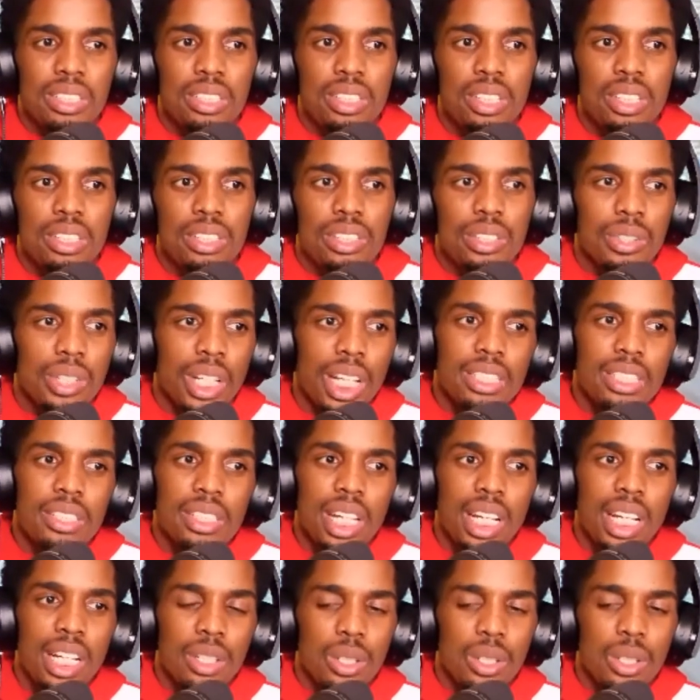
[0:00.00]
So that's
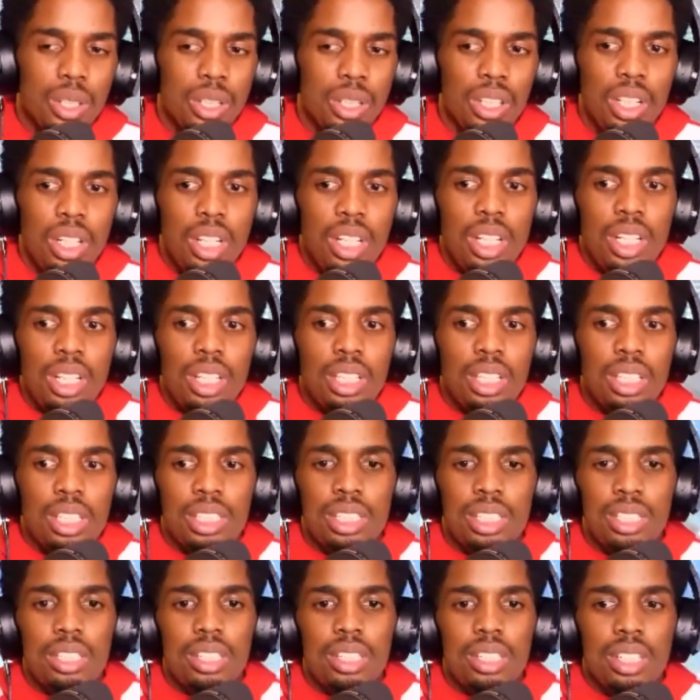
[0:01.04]
kind of
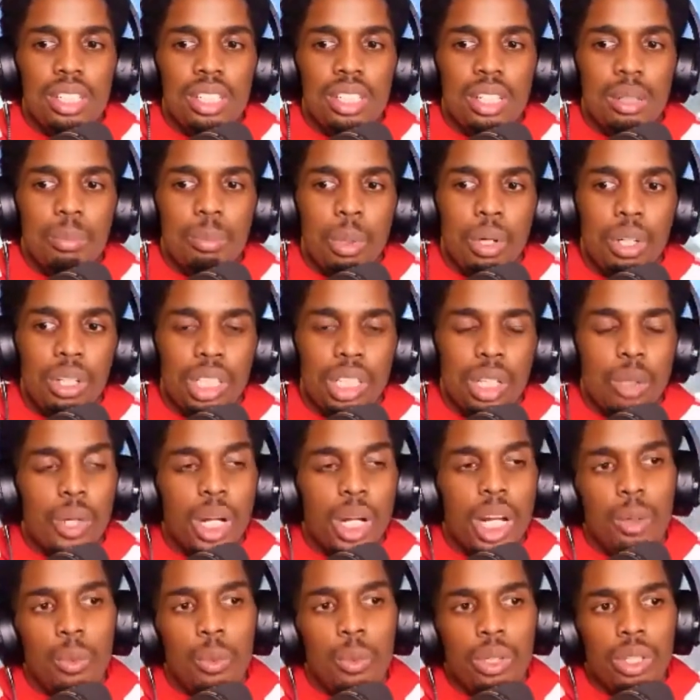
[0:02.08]
this the the part that we're
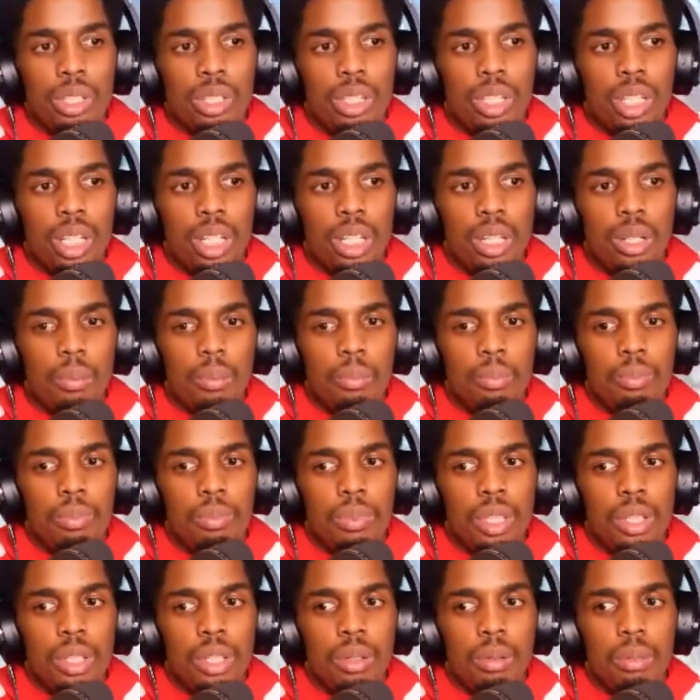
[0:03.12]
at with um,
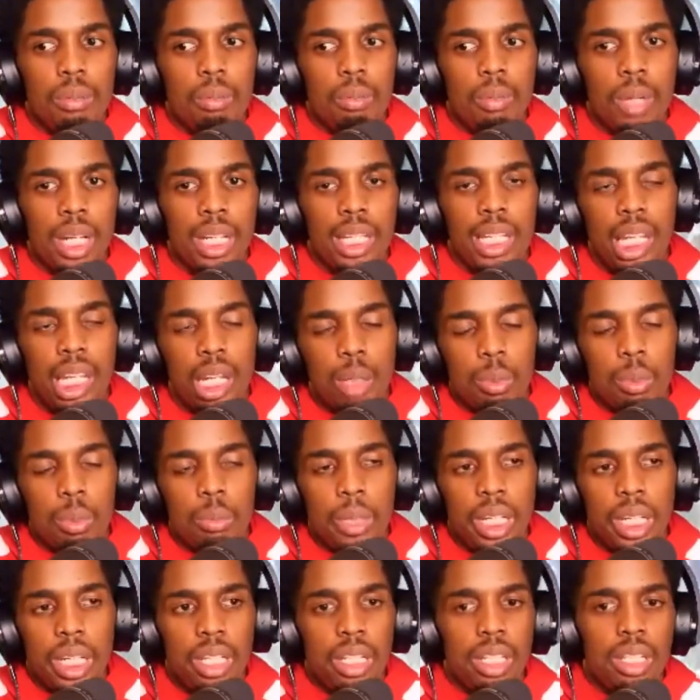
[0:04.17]
my
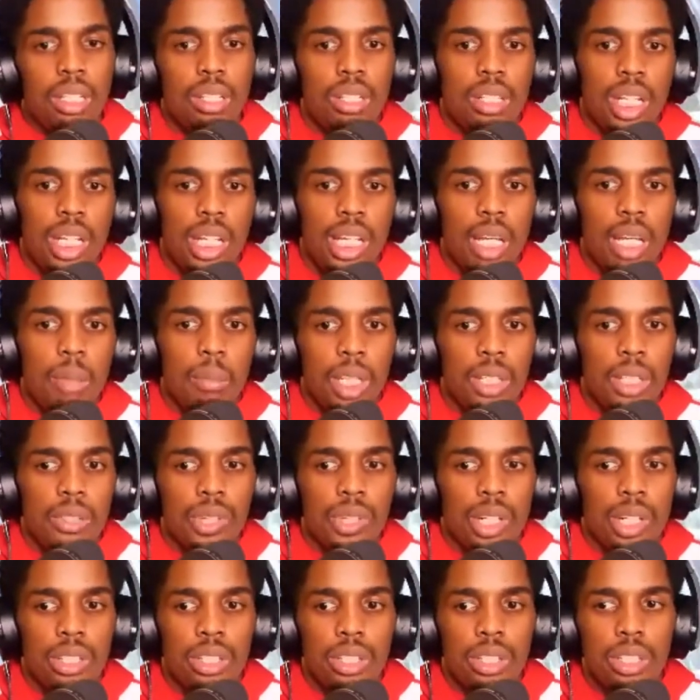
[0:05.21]
cameraman, aka my
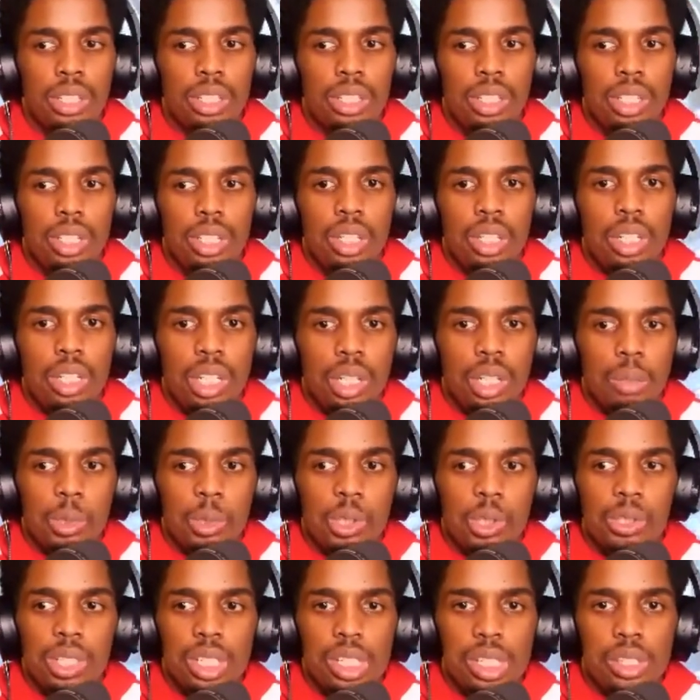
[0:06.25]
director, um,
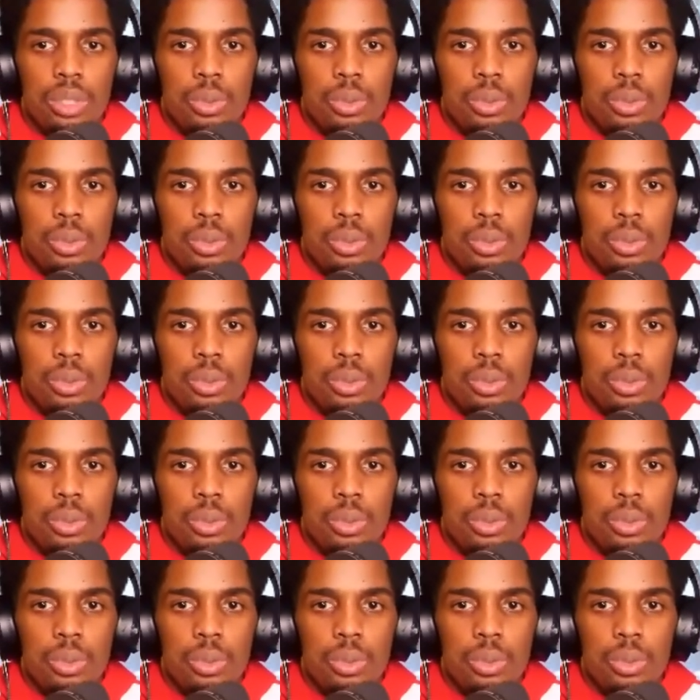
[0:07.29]
Chris.